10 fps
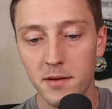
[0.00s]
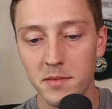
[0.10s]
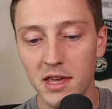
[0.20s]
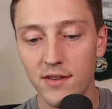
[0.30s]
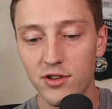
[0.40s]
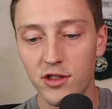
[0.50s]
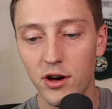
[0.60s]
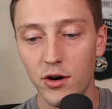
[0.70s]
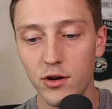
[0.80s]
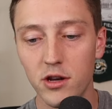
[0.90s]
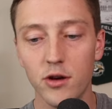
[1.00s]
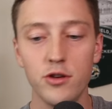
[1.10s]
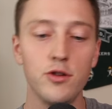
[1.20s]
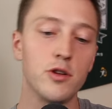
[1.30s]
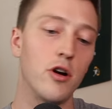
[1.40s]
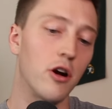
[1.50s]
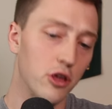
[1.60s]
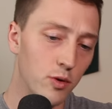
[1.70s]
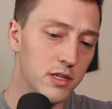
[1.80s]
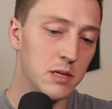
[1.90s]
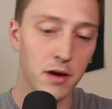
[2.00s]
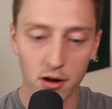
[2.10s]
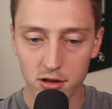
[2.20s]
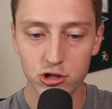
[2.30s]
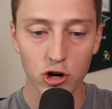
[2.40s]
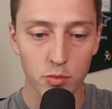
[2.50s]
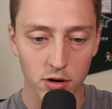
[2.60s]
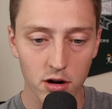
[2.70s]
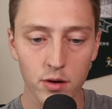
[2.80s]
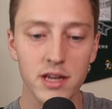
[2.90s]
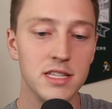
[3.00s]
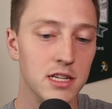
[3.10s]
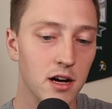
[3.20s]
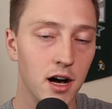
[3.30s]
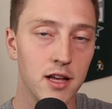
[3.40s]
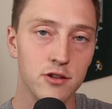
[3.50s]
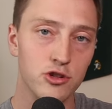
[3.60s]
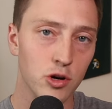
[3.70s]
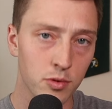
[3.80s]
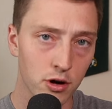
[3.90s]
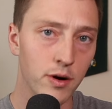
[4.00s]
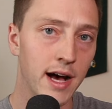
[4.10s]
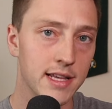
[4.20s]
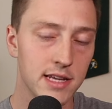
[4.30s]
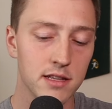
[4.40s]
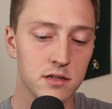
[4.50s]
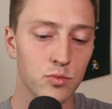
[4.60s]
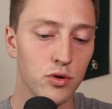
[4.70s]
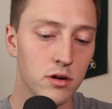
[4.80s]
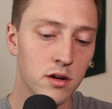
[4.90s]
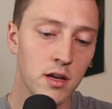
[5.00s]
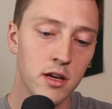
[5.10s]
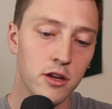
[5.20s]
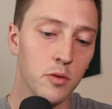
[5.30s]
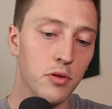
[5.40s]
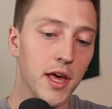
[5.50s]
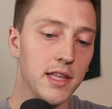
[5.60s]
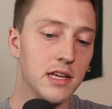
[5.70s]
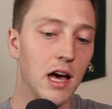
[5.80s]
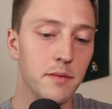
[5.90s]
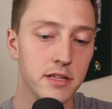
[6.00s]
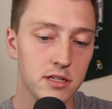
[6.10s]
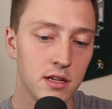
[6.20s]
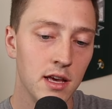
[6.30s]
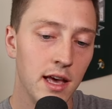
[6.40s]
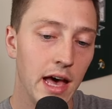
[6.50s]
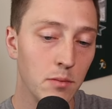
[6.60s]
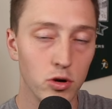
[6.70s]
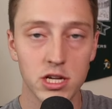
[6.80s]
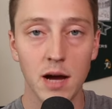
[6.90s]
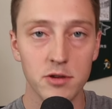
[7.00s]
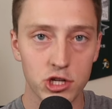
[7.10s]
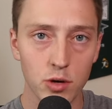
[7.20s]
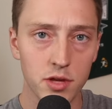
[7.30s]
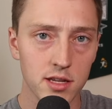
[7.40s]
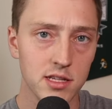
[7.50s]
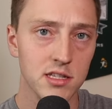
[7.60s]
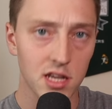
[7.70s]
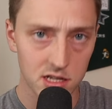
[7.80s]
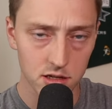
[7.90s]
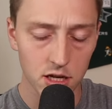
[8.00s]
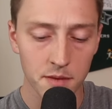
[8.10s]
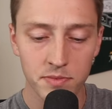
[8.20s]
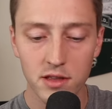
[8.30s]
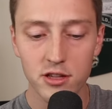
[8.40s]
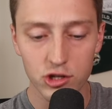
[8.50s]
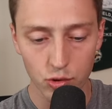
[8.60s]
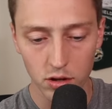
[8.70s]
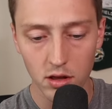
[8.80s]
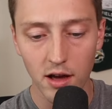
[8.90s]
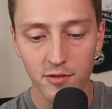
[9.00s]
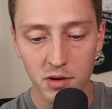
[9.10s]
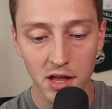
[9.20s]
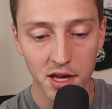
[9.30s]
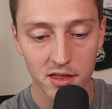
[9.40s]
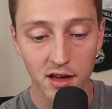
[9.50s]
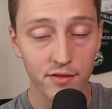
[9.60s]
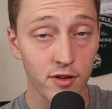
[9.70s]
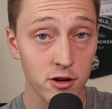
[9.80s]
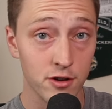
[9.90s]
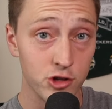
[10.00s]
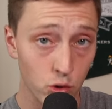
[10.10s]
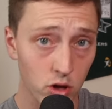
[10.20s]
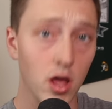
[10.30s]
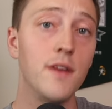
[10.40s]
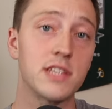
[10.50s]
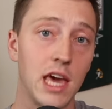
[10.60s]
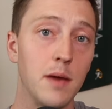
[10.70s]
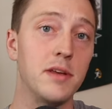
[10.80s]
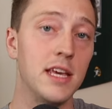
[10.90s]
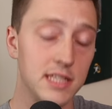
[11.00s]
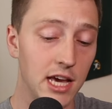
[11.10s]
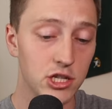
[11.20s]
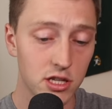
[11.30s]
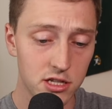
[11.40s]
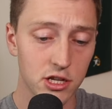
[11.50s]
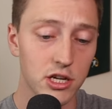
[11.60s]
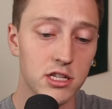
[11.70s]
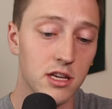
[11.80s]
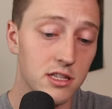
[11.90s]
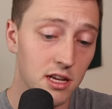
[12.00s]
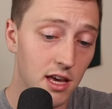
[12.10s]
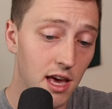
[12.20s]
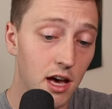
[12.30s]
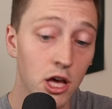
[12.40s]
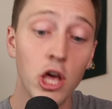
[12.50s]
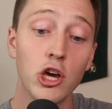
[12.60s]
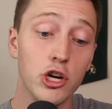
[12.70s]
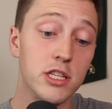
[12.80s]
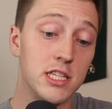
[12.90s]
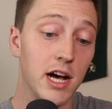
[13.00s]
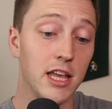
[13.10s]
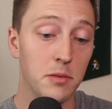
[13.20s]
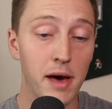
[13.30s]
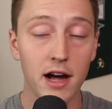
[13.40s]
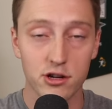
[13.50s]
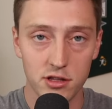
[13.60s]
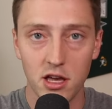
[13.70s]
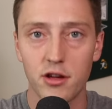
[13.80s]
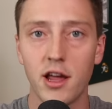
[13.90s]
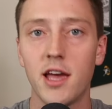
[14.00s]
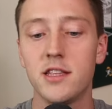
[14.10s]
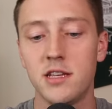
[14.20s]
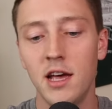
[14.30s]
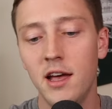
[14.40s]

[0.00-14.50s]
Even though, you know, you can argue, is he better than Joe Burrow? Is he not? Joe Burrow has had some more, you know, playing time and has had more time to show things consistently than Jordan Love. But I think that for Jordan Love's camp and his agent, this is a good sign. The Packers, on the other hand,